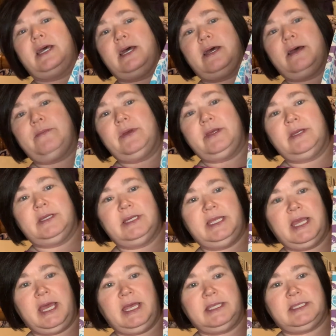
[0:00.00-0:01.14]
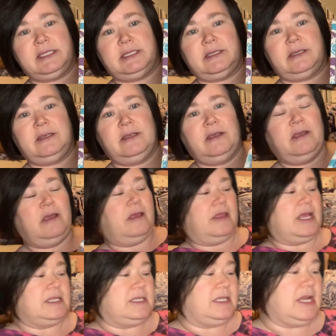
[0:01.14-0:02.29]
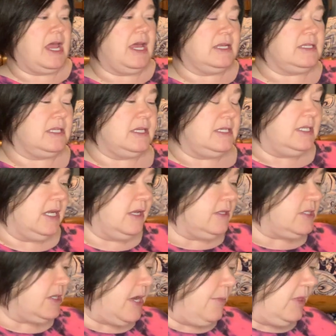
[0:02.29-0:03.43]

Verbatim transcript: um, yes, that's an excellent deal. So I